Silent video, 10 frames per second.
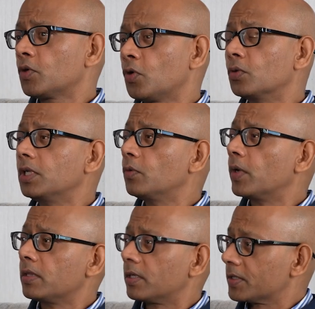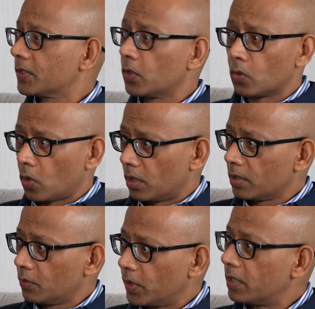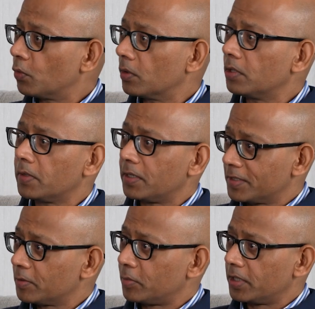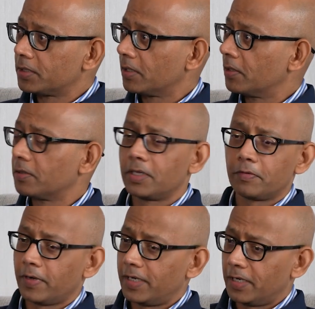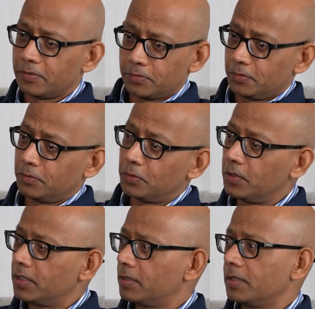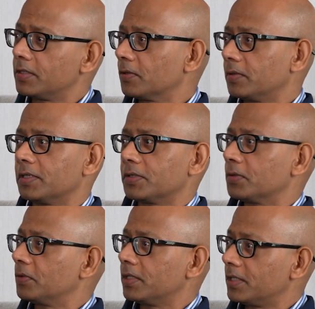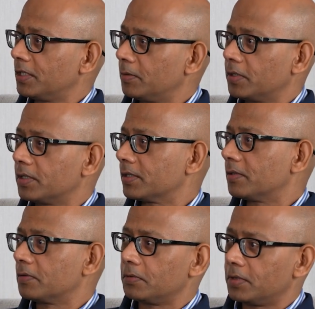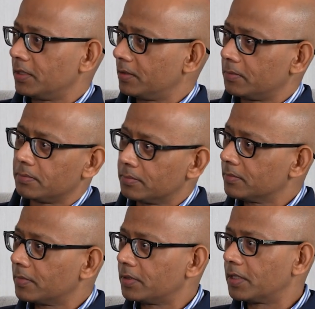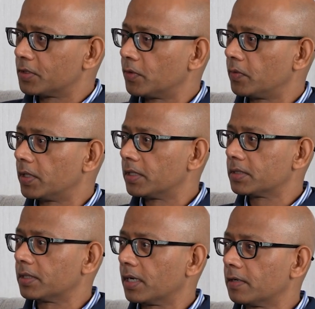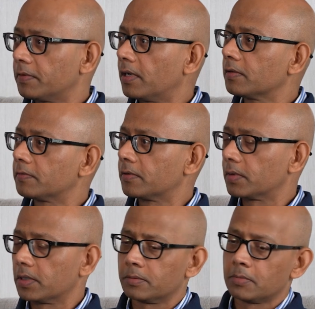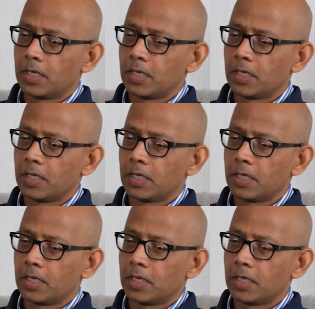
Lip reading: only when things go wrong, only when there's a breach, or they find out who the CISO is, who the team is, and that's when we are dusting off all of our